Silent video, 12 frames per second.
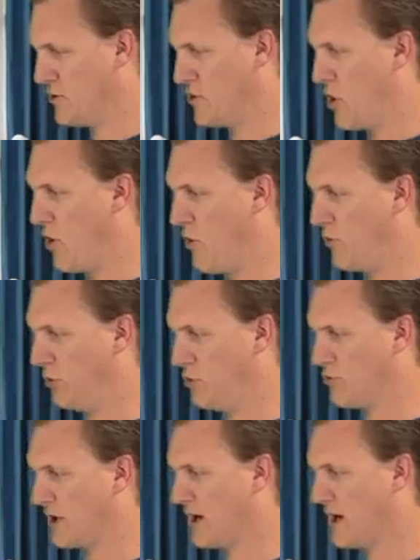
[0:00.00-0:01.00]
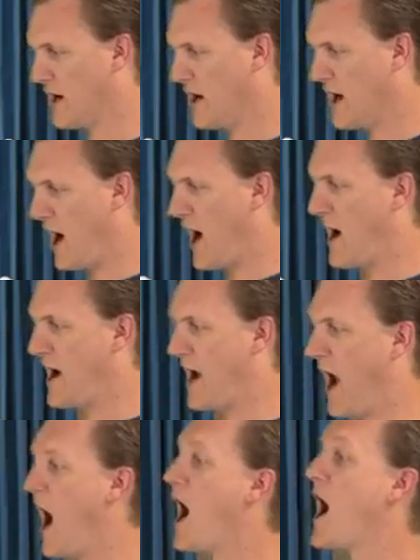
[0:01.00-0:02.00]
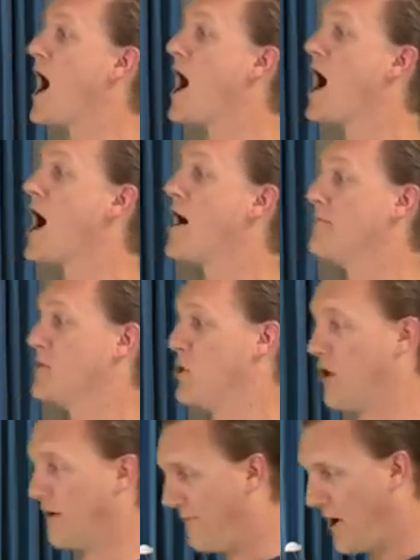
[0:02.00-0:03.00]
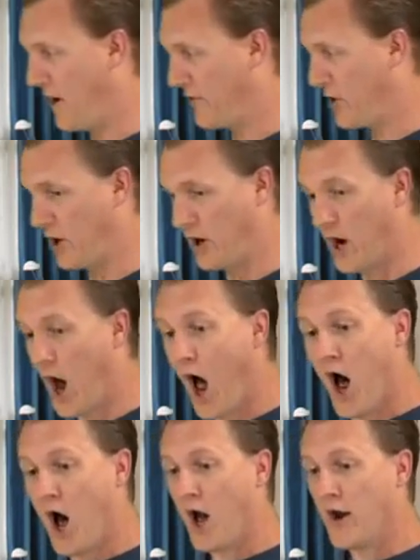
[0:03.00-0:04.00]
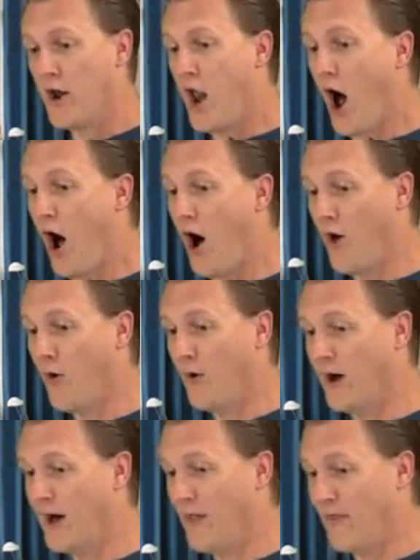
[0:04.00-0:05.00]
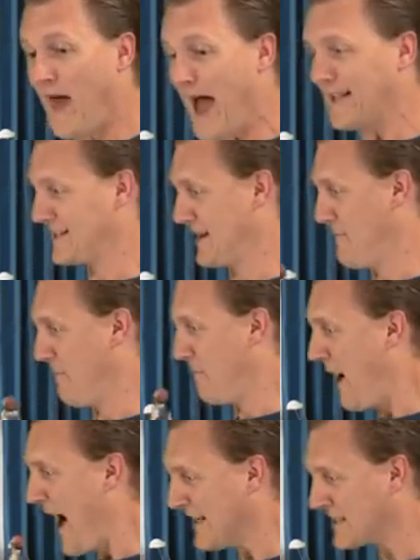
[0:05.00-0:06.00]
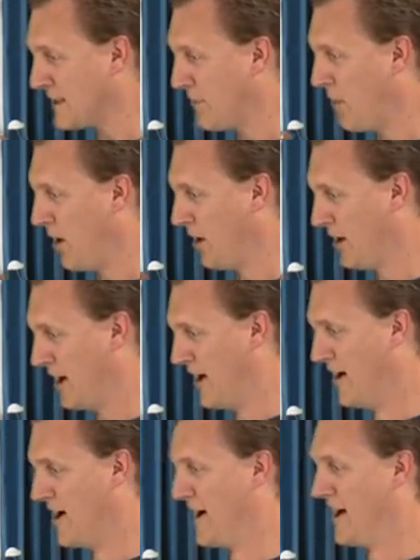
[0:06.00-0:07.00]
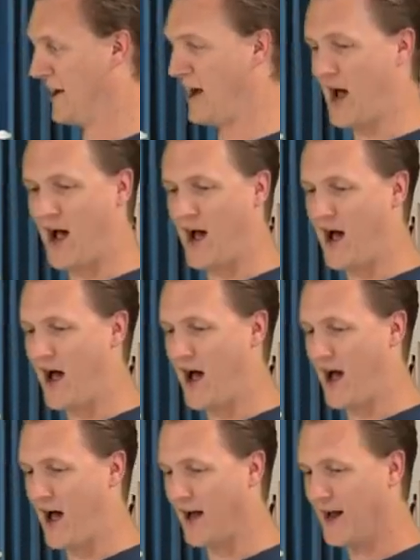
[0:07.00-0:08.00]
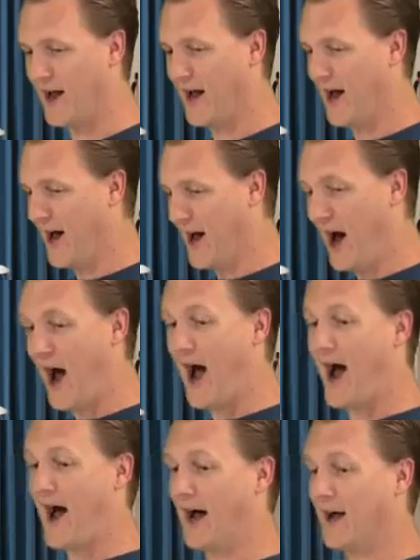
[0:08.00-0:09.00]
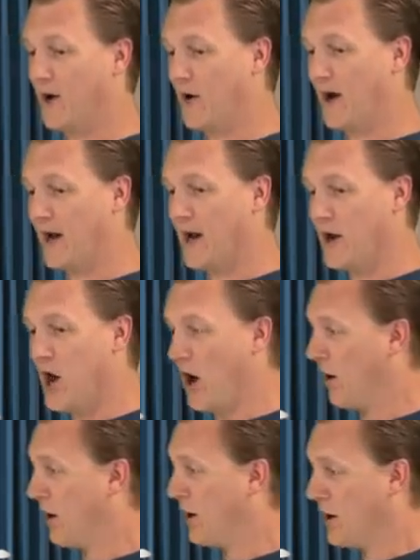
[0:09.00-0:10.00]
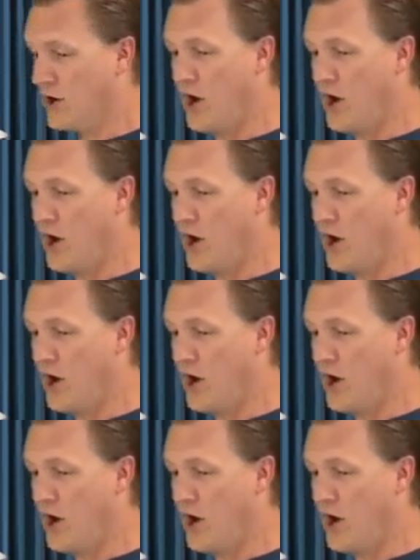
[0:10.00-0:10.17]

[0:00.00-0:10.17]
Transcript: No, Luke, I am your father. No, that's impossible! Ha ha! Wait, no!